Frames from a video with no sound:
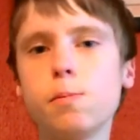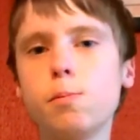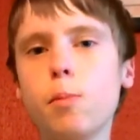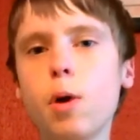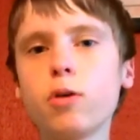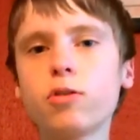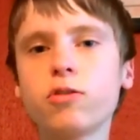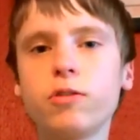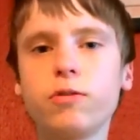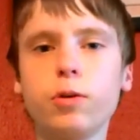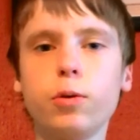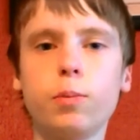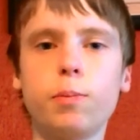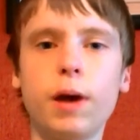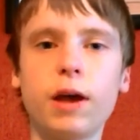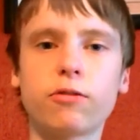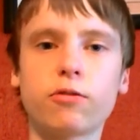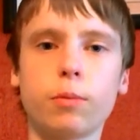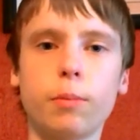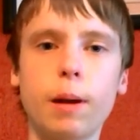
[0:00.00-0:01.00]
Most of you would
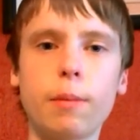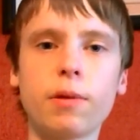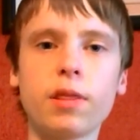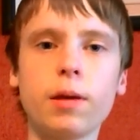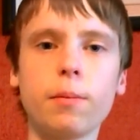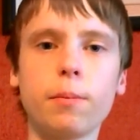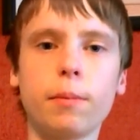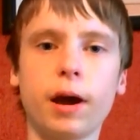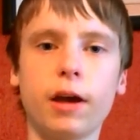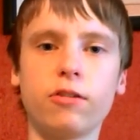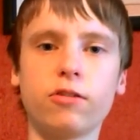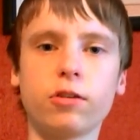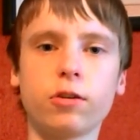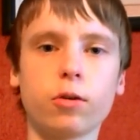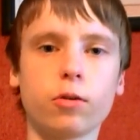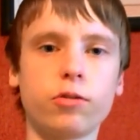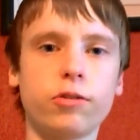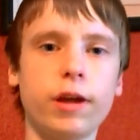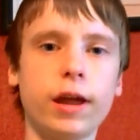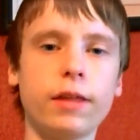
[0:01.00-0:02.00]
best remember them by a
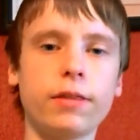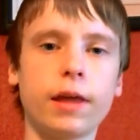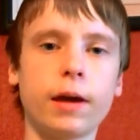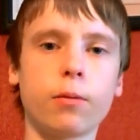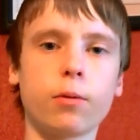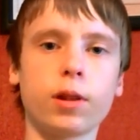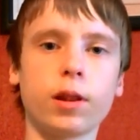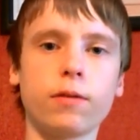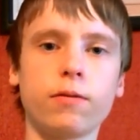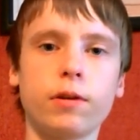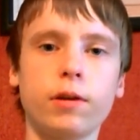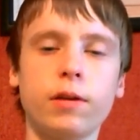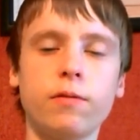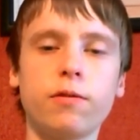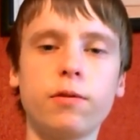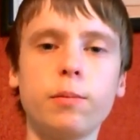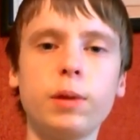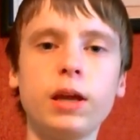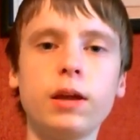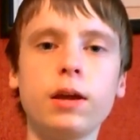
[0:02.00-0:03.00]
single date that would live in
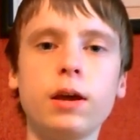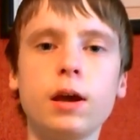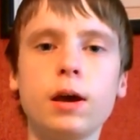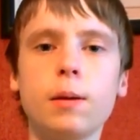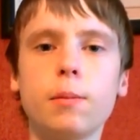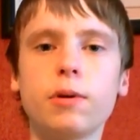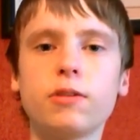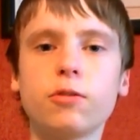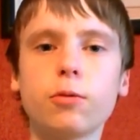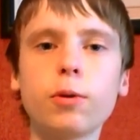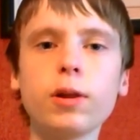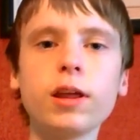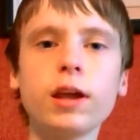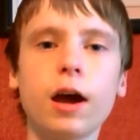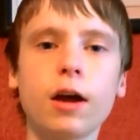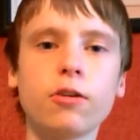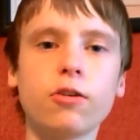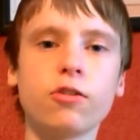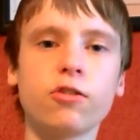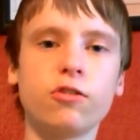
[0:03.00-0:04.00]
infamy, but to really
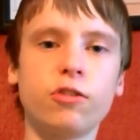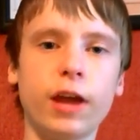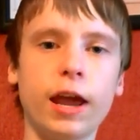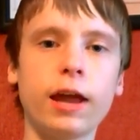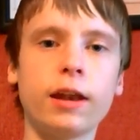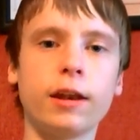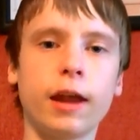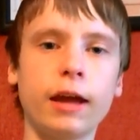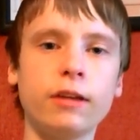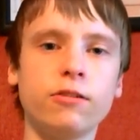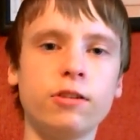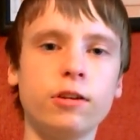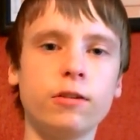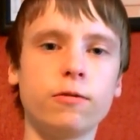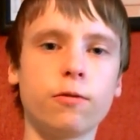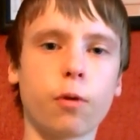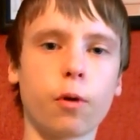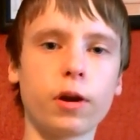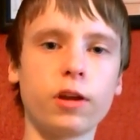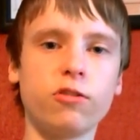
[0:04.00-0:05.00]
understand
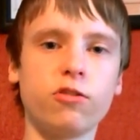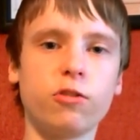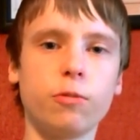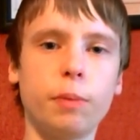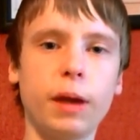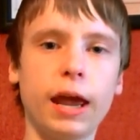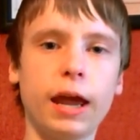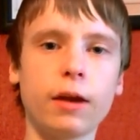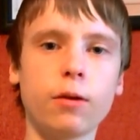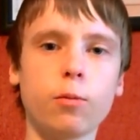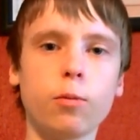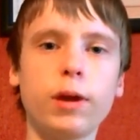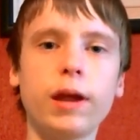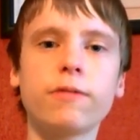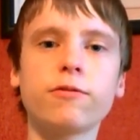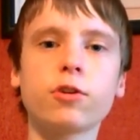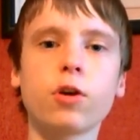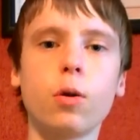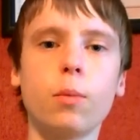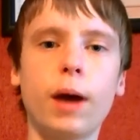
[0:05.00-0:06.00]
1940s Japan, we
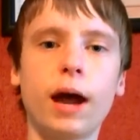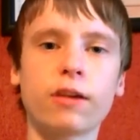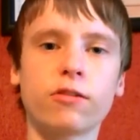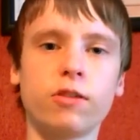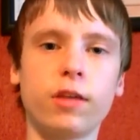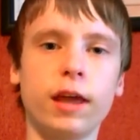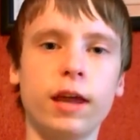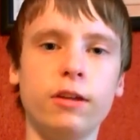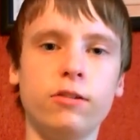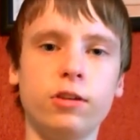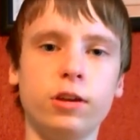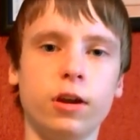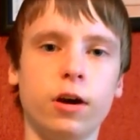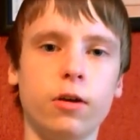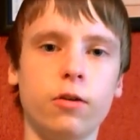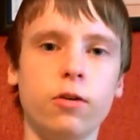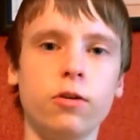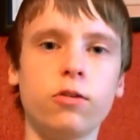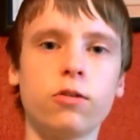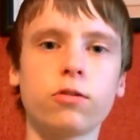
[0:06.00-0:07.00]
have to go back to the
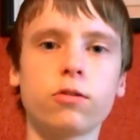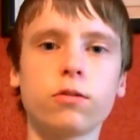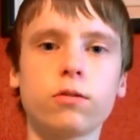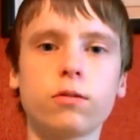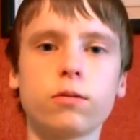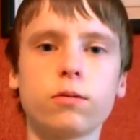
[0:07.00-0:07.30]
1800s.